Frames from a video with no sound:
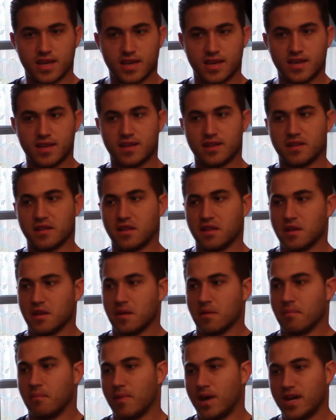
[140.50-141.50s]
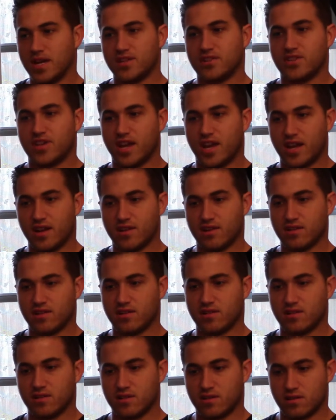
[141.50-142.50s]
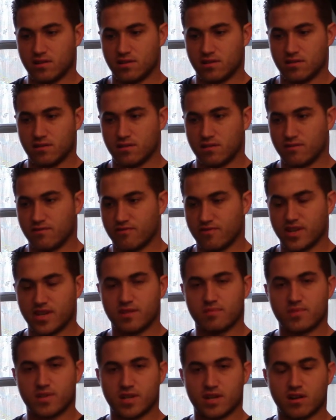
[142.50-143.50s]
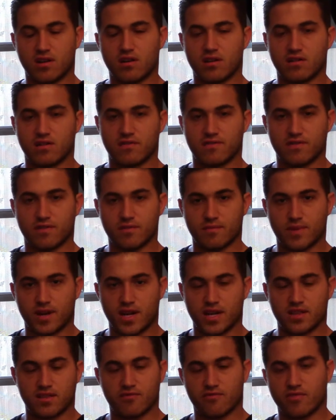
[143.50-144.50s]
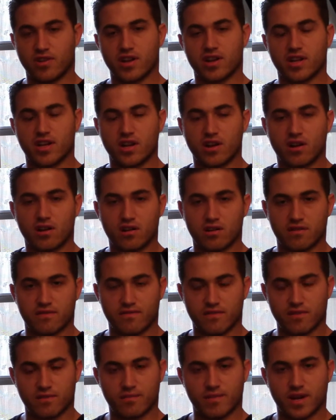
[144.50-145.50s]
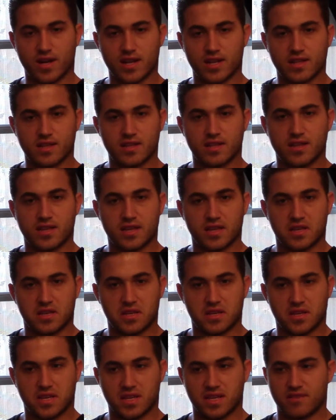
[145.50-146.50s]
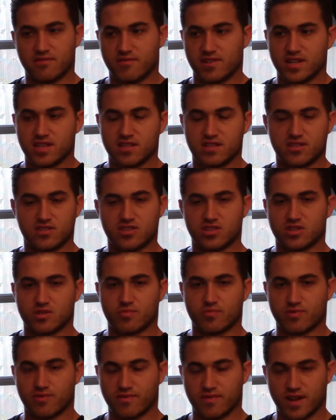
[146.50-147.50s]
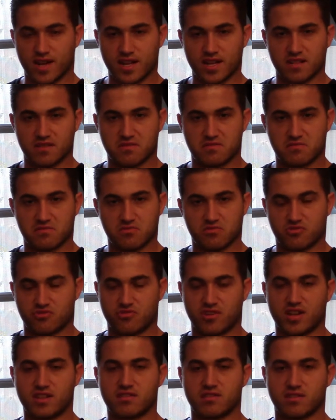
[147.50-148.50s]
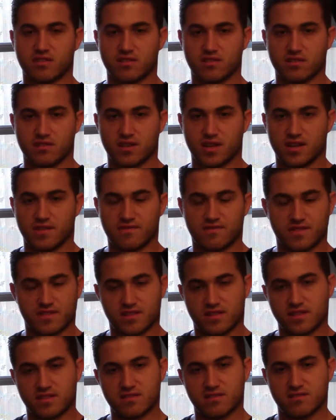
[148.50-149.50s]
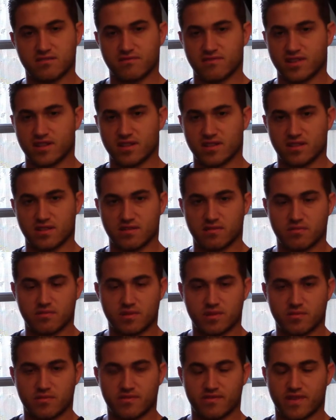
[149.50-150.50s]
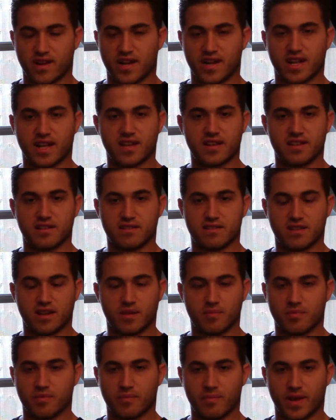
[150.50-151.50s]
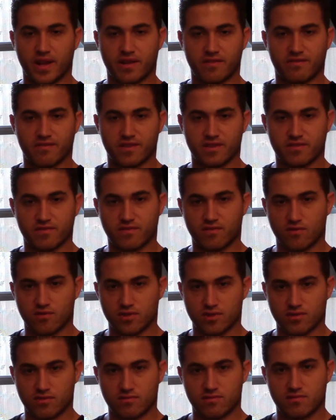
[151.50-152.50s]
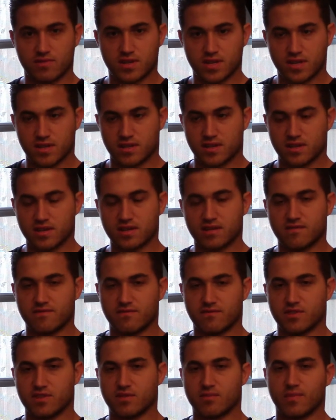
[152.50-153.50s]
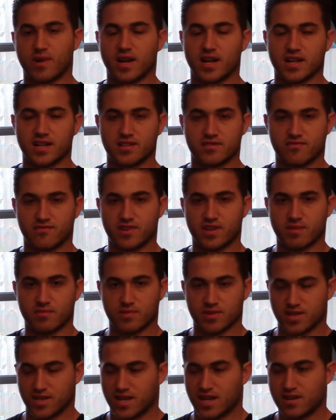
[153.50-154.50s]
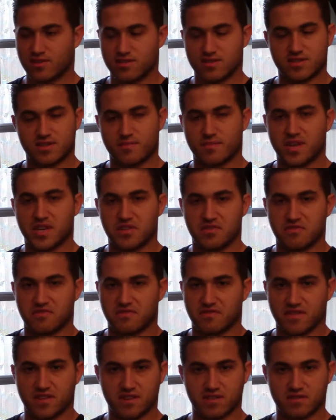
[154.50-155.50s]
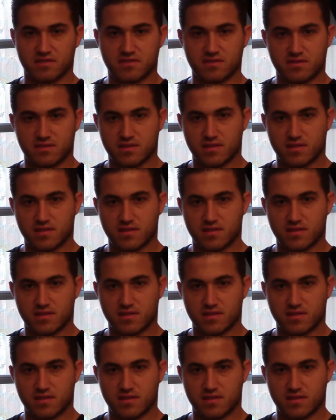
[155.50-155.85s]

In mind chatter, the rambling on of your mind, the running on of your mind, it really just provides stress in your life. It doesn't really provide any type of benefits for you. Think of when your mind is rambling. How does it make you feel?